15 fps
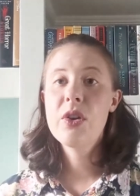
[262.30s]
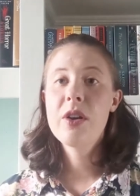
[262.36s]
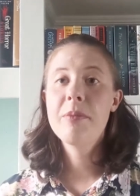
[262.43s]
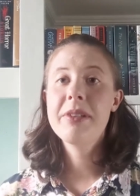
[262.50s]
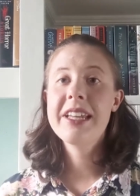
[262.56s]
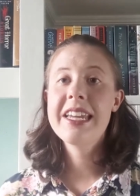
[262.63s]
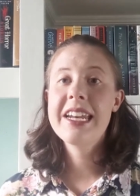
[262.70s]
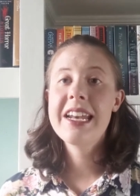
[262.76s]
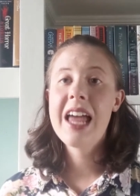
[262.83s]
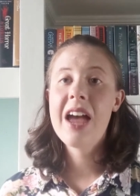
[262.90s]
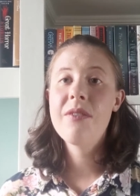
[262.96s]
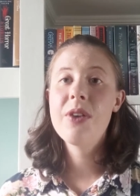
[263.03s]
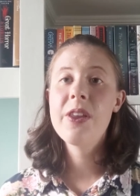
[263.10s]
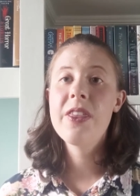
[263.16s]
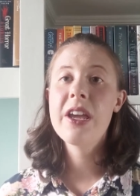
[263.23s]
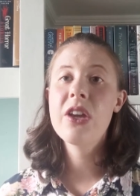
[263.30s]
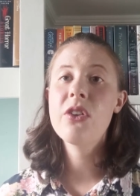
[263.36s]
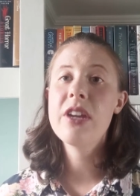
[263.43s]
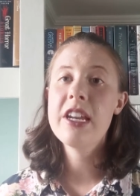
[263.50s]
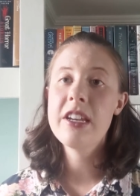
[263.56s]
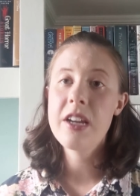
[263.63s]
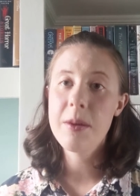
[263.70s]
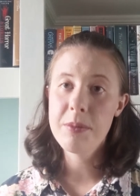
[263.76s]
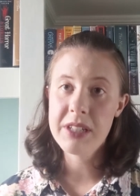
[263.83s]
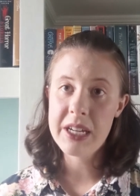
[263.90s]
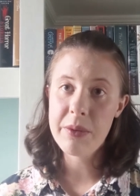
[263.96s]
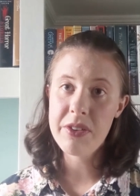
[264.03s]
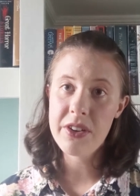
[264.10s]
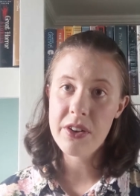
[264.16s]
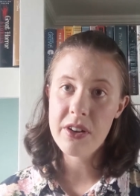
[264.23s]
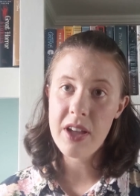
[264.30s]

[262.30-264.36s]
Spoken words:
you completed everything you need to complete with your